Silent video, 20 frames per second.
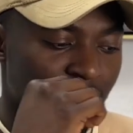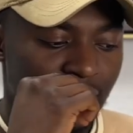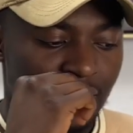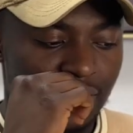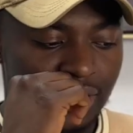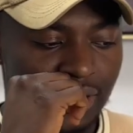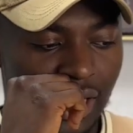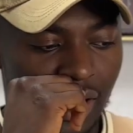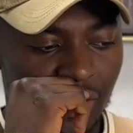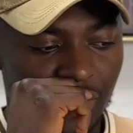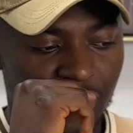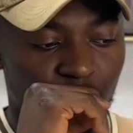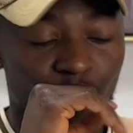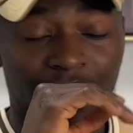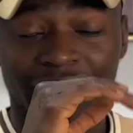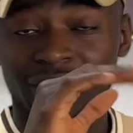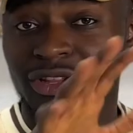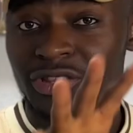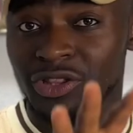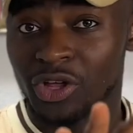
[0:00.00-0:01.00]
Now, we're
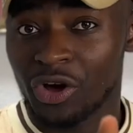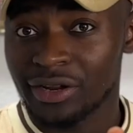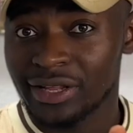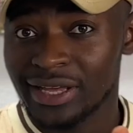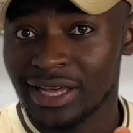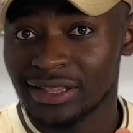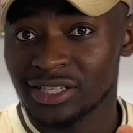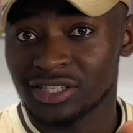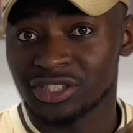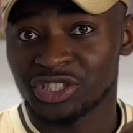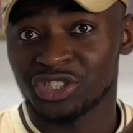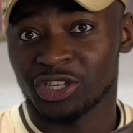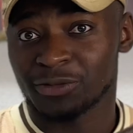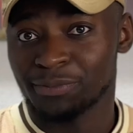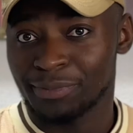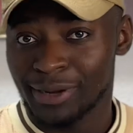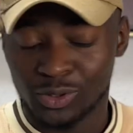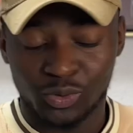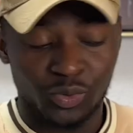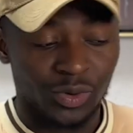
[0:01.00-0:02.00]
not done here. This is just
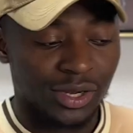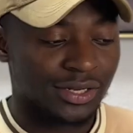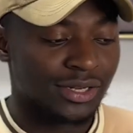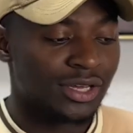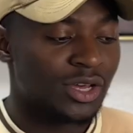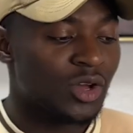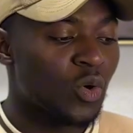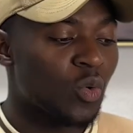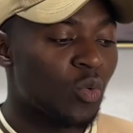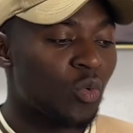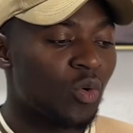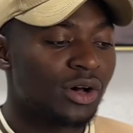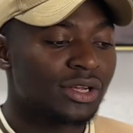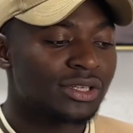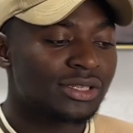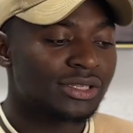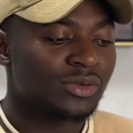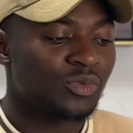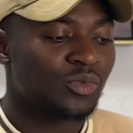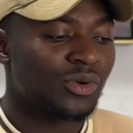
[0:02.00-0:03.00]
part one.
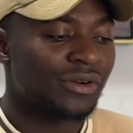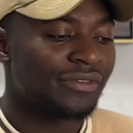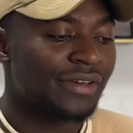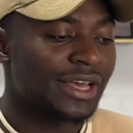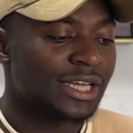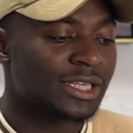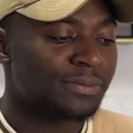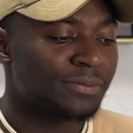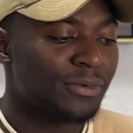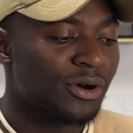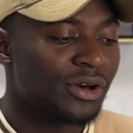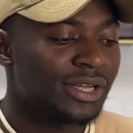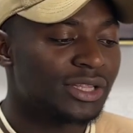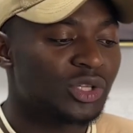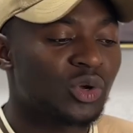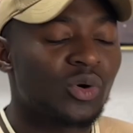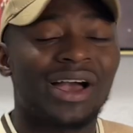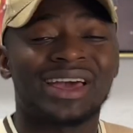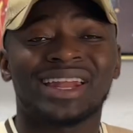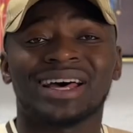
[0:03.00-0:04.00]
Once we've exported,
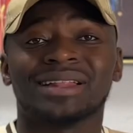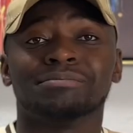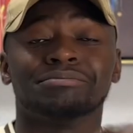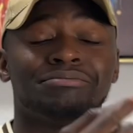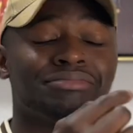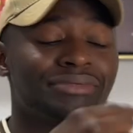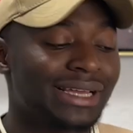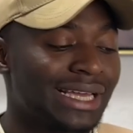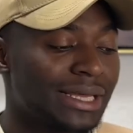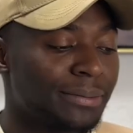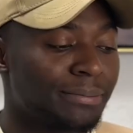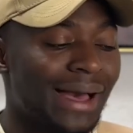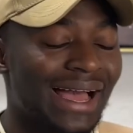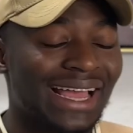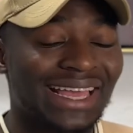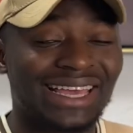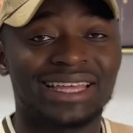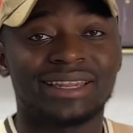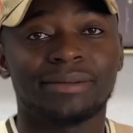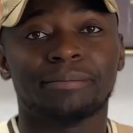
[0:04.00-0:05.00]
go ahead and bring it back
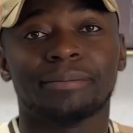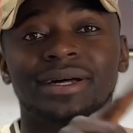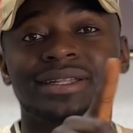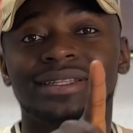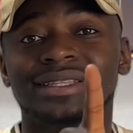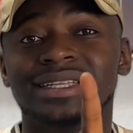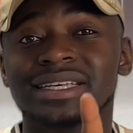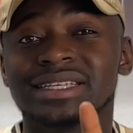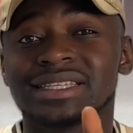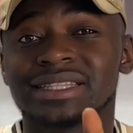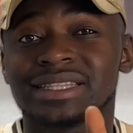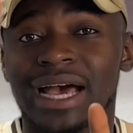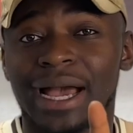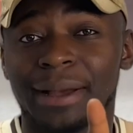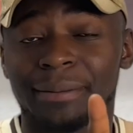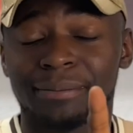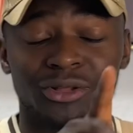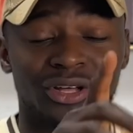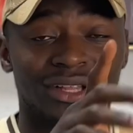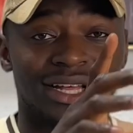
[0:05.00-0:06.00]
in, but this
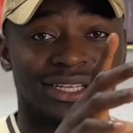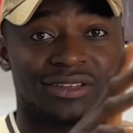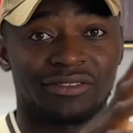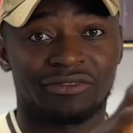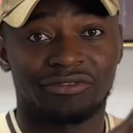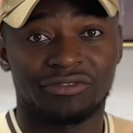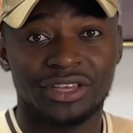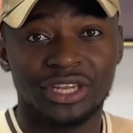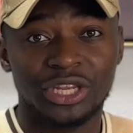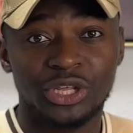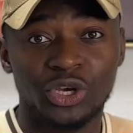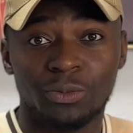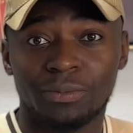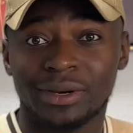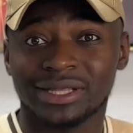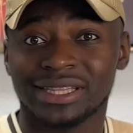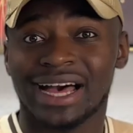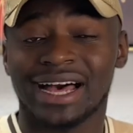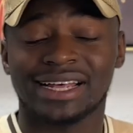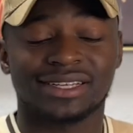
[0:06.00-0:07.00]
time not as a video, but
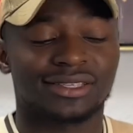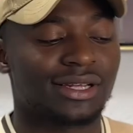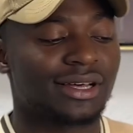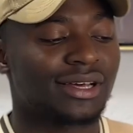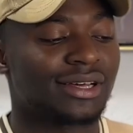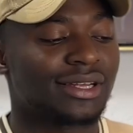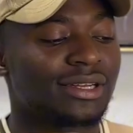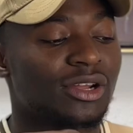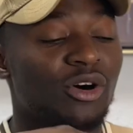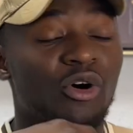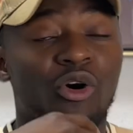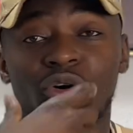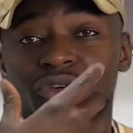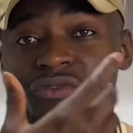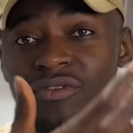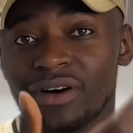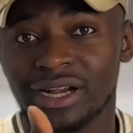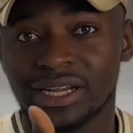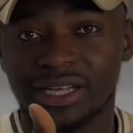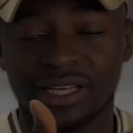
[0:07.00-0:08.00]
as an
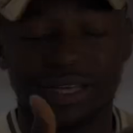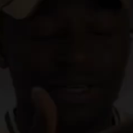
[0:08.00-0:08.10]
overlay.